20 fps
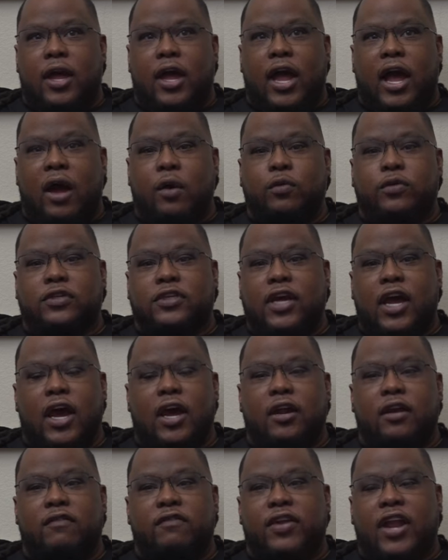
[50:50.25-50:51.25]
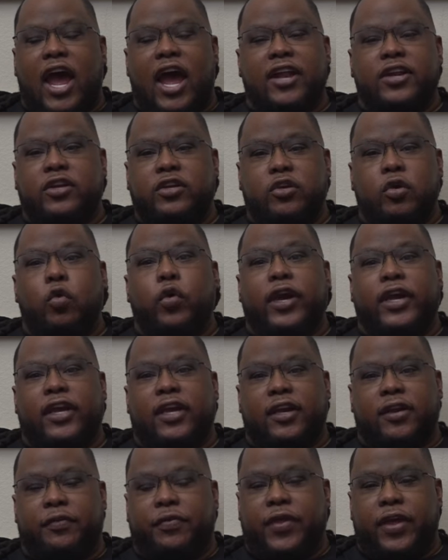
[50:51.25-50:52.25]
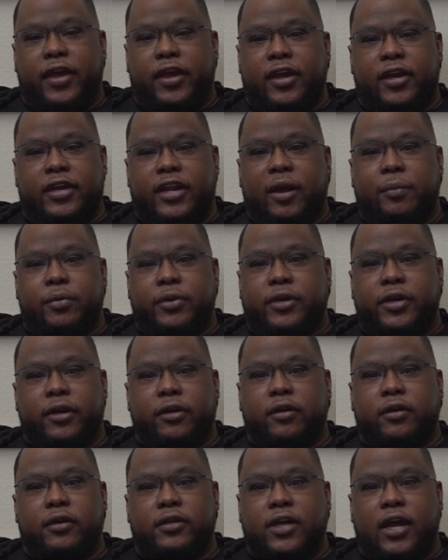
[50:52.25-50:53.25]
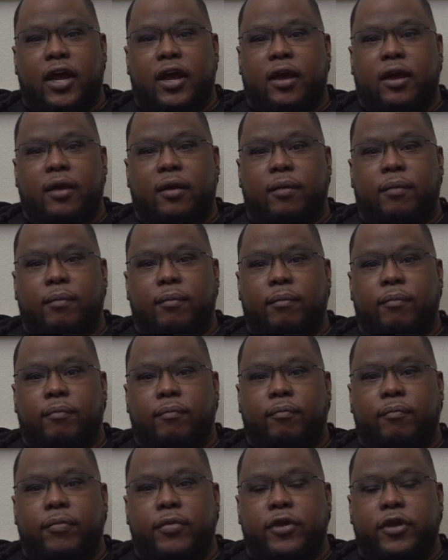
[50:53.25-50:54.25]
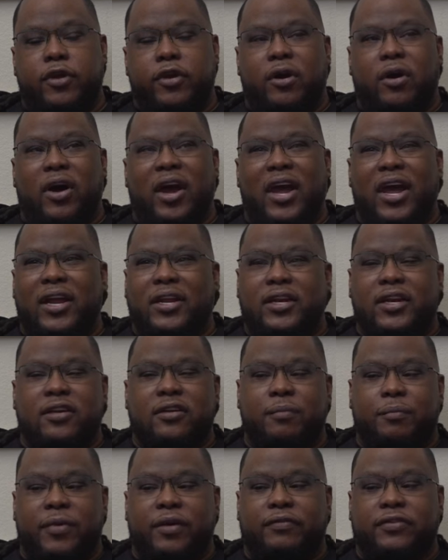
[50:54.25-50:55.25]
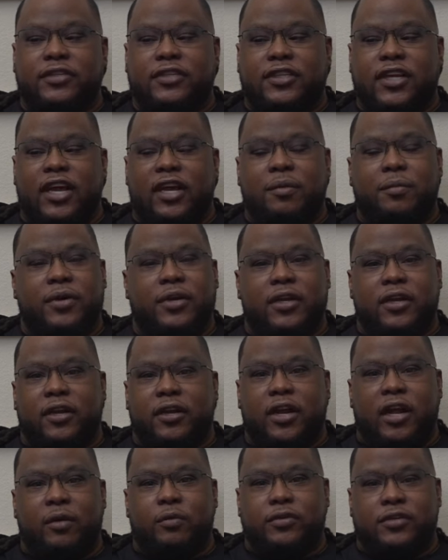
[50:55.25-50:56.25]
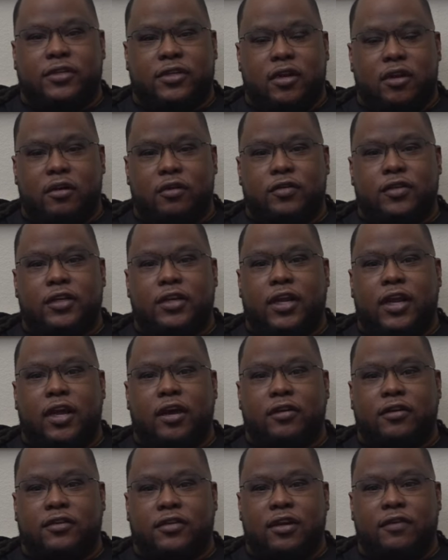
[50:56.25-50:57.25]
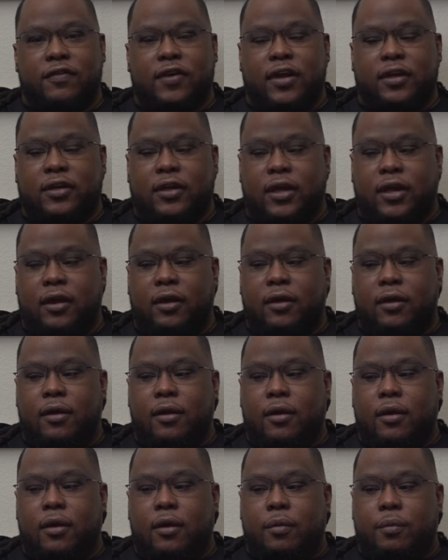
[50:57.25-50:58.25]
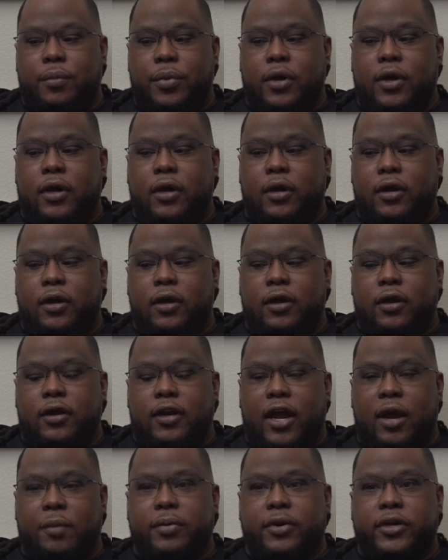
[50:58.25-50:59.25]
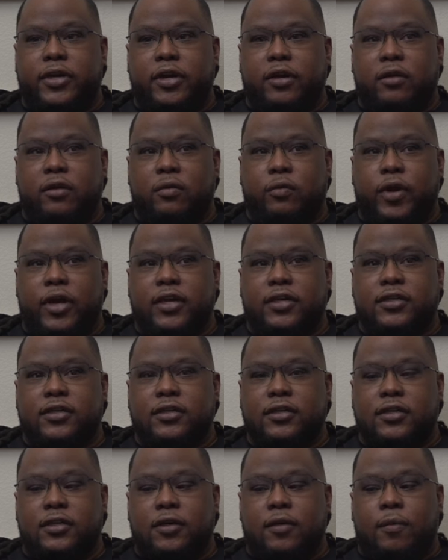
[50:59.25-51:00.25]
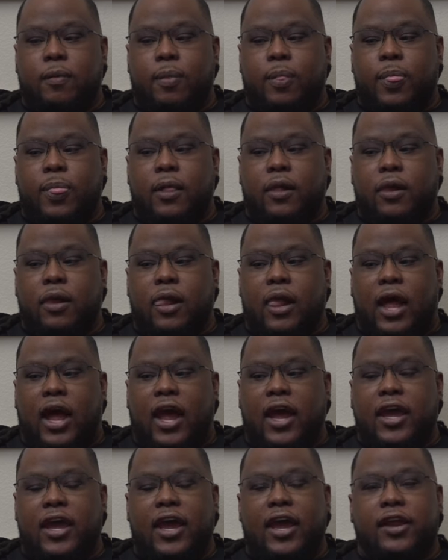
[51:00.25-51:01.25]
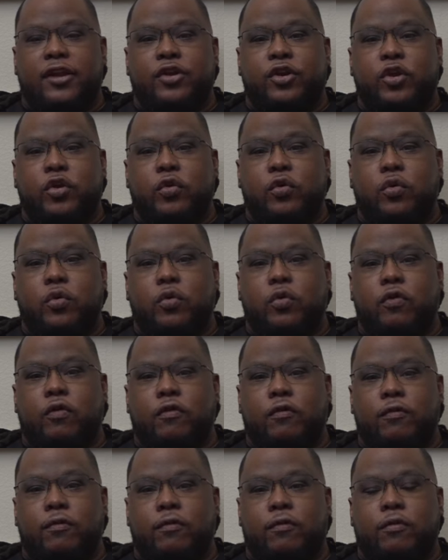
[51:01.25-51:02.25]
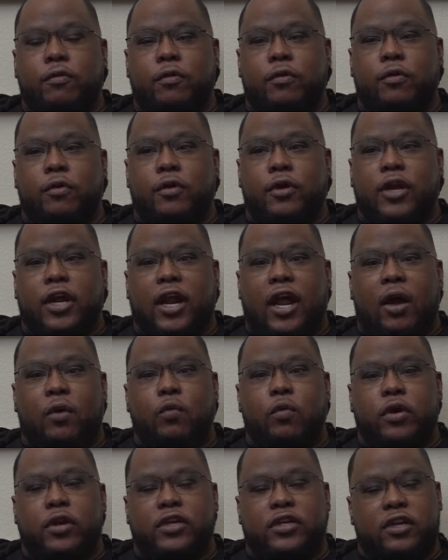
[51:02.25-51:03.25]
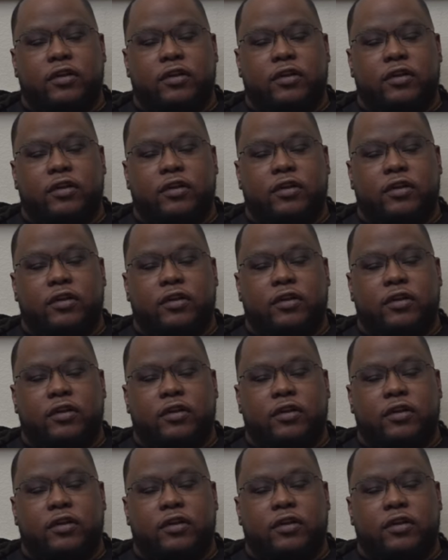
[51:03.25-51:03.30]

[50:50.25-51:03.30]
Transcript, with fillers: I was kind of not doing anything at that particular time. Mm-hmm. You know, I had did the Memphis thing, but then they was closing down and stuff like that. Mm-hmm. But that particular race, I had knew that I wanted